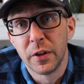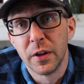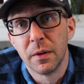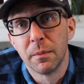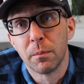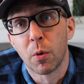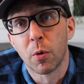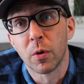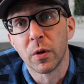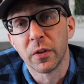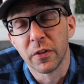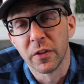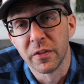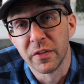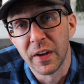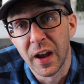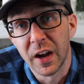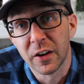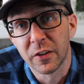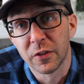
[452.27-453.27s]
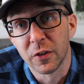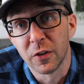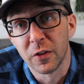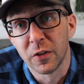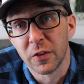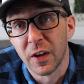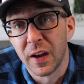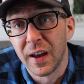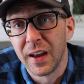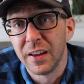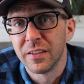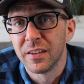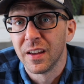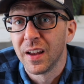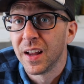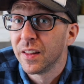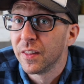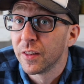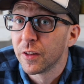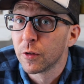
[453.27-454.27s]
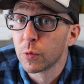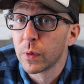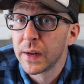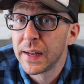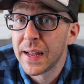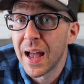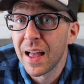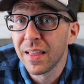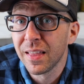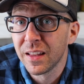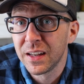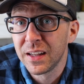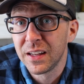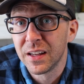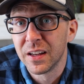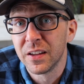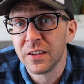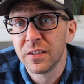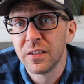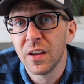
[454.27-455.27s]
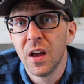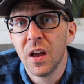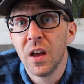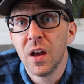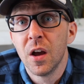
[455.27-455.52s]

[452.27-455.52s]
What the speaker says: the importance of exercise, and the reality is,